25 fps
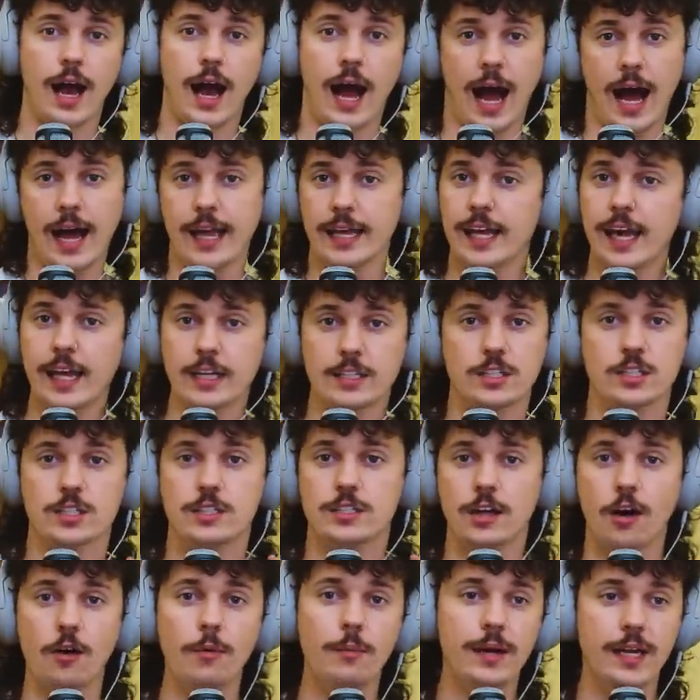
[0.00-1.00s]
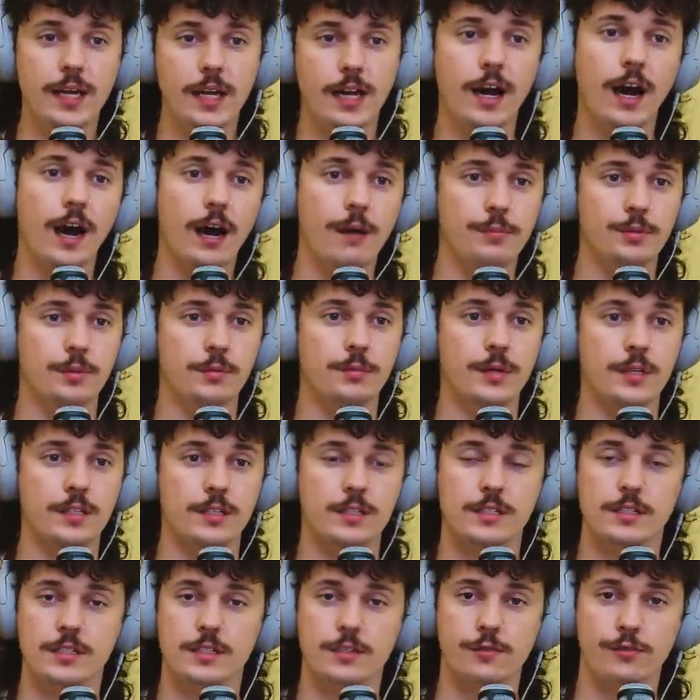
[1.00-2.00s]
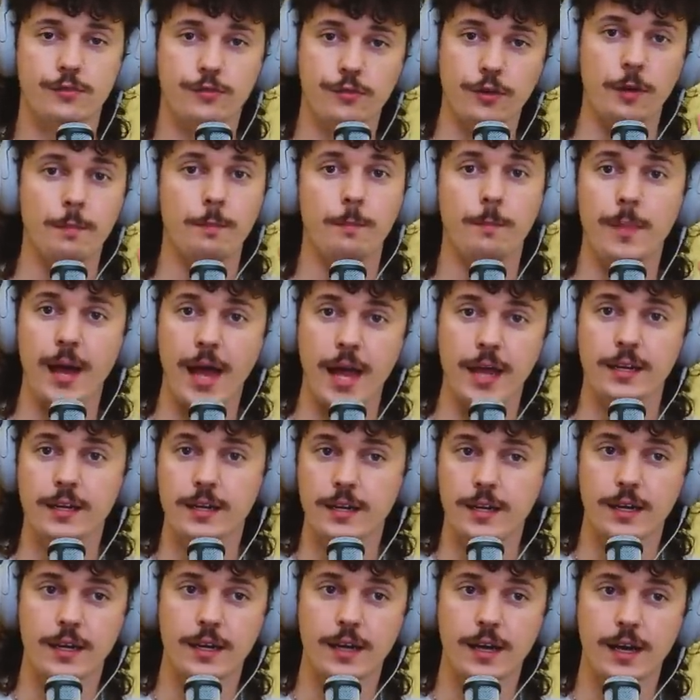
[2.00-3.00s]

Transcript: I get so many compliments from men.